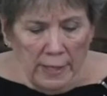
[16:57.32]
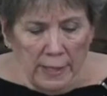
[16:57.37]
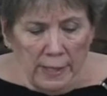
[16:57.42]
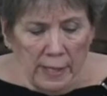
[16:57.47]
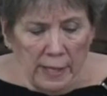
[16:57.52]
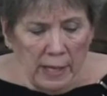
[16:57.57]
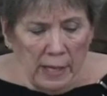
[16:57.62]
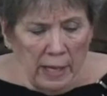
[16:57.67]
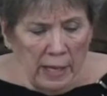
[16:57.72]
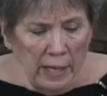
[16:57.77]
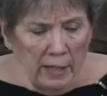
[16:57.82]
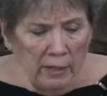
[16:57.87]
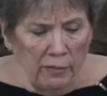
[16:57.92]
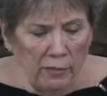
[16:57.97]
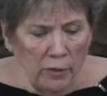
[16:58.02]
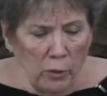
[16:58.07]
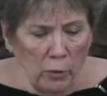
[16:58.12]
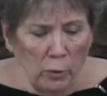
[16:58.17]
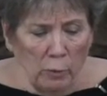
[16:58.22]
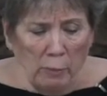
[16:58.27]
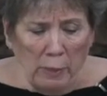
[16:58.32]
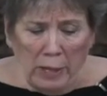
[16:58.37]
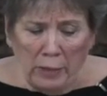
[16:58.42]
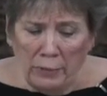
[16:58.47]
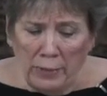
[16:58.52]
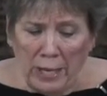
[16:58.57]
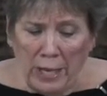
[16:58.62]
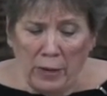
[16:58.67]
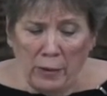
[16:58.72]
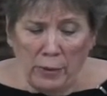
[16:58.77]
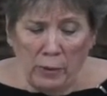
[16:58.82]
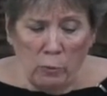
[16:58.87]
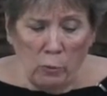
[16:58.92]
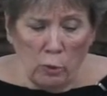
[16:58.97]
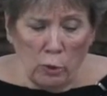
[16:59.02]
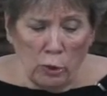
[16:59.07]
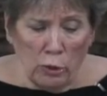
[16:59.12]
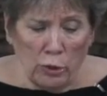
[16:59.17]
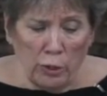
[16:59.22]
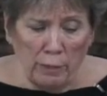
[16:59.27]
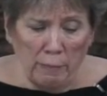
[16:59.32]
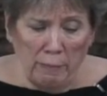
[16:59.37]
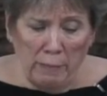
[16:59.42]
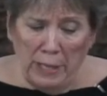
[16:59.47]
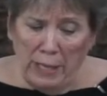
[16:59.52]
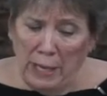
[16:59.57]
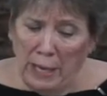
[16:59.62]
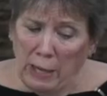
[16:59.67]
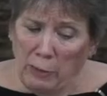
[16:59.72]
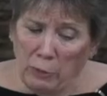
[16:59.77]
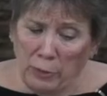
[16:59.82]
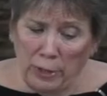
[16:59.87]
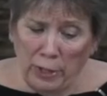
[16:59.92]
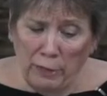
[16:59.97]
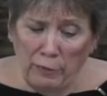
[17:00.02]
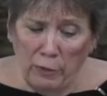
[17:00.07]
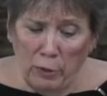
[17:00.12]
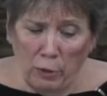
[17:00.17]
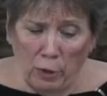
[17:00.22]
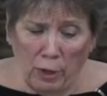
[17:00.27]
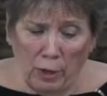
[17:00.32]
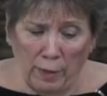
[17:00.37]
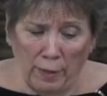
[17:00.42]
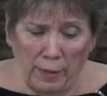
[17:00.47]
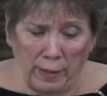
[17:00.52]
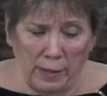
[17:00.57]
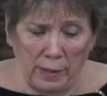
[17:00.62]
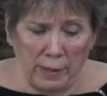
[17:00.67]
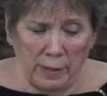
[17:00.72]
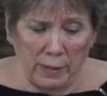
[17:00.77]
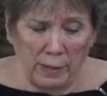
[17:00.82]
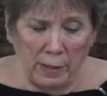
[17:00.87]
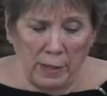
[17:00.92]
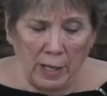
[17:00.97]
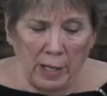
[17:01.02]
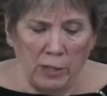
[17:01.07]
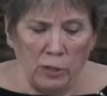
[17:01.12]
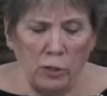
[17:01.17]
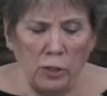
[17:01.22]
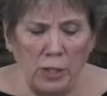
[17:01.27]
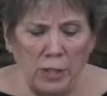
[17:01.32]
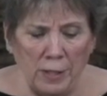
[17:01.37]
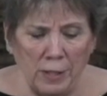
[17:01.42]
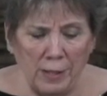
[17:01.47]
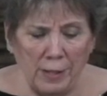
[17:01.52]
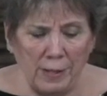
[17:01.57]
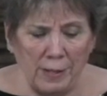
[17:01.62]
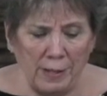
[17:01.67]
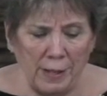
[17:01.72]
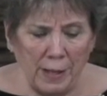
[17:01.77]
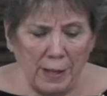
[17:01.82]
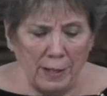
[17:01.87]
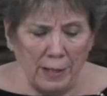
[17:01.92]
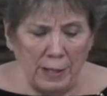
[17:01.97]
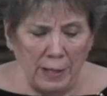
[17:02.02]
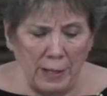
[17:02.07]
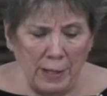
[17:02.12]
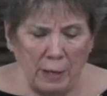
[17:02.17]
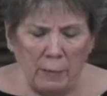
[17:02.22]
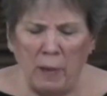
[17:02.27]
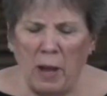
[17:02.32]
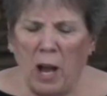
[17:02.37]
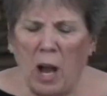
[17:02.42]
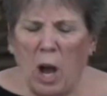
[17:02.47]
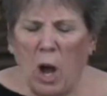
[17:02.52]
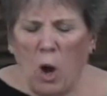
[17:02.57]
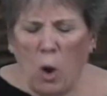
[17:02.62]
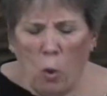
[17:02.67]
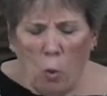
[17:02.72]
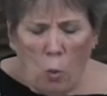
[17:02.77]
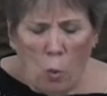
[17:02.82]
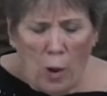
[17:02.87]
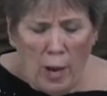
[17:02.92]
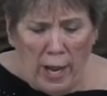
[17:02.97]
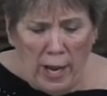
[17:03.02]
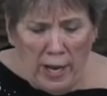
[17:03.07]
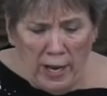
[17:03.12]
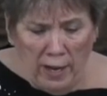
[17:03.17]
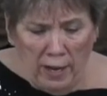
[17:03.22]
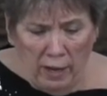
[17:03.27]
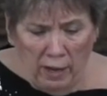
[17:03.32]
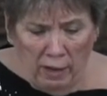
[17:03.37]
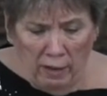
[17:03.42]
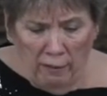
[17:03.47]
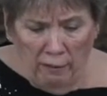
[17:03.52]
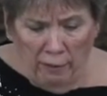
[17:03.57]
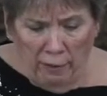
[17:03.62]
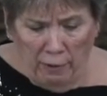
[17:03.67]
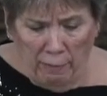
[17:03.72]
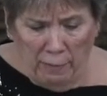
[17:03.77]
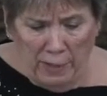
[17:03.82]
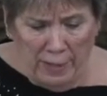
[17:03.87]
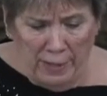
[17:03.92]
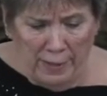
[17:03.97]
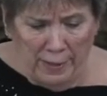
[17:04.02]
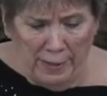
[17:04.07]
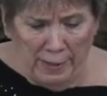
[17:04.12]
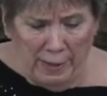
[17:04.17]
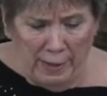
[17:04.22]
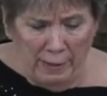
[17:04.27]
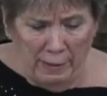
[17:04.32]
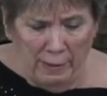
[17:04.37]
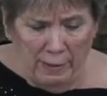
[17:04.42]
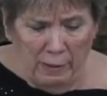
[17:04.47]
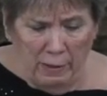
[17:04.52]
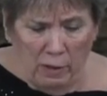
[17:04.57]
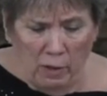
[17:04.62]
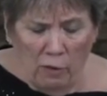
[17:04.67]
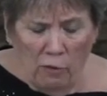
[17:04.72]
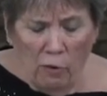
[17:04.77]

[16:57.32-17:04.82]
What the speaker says: He said, if you will bow down and worship me, I will give you all this. Jesus said to him, away from me, Satan,